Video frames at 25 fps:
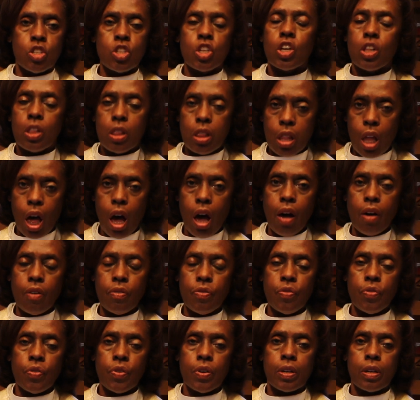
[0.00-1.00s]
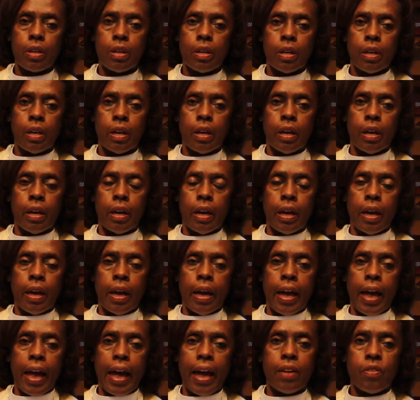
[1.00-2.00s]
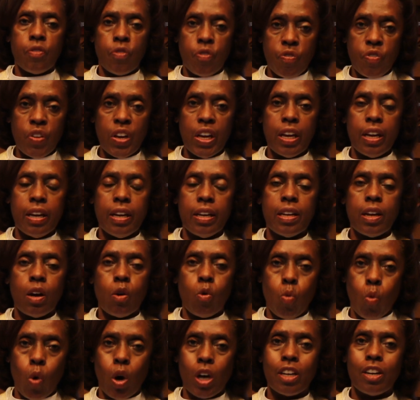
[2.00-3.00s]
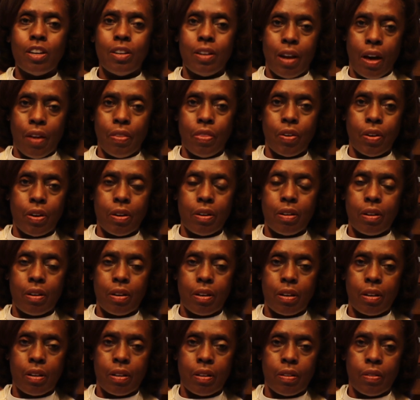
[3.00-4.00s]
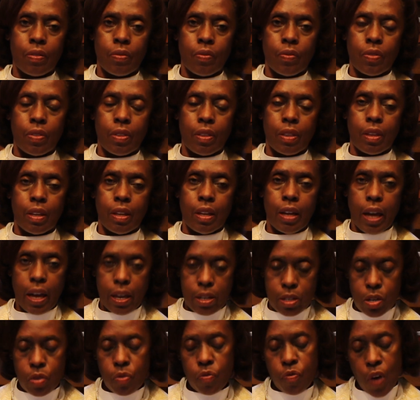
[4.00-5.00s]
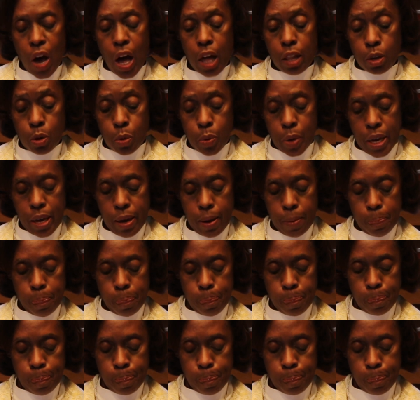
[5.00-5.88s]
to love and feed one another and to follow him.